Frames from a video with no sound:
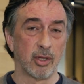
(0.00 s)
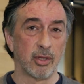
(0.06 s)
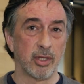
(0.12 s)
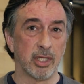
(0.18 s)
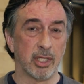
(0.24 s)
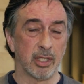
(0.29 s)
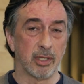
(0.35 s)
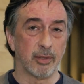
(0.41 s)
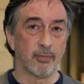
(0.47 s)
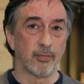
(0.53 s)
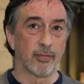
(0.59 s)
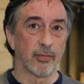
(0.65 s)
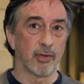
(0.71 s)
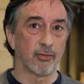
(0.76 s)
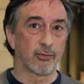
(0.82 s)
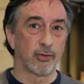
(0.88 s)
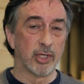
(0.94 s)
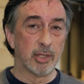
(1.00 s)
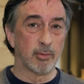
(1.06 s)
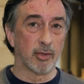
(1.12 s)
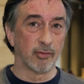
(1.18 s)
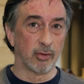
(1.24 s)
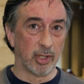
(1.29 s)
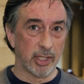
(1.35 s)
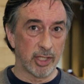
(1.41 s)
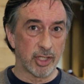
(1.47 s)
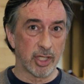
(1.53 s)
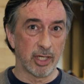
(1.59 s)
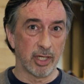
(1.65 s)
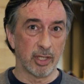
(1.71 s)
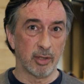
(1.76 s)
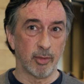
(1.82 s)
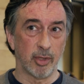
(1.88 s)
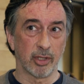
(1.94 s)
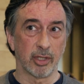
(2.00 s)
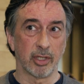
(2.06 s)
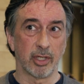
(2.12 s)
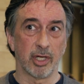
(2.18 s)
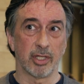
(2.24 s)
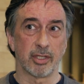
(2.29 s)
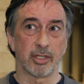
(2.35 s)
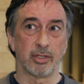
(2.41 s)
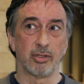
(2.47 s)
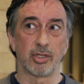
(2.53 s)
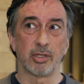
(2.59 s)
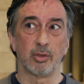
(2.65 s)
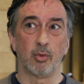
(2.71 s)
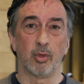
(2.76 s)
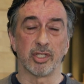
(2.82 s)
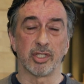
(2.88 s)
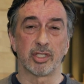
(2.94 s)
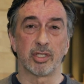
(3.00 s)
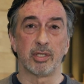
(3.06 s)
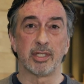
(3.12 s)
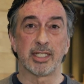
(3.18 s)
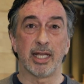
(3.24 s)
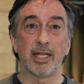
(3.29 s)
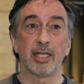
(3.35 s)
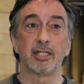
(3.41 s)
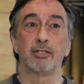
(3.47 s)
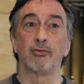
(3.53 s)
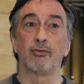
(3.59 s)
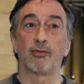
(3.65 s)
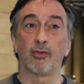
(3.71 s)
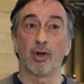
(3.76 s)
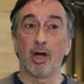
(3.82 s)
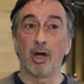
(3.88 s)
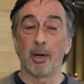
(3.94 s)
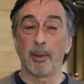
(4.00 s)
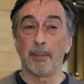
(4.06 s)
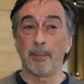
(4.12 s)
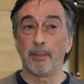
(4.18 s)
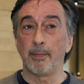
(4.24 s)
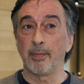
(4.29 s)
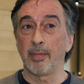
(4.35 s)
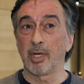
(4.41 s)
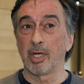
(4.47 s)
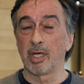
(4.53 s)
The freedom of religion in the American Constitution was taken from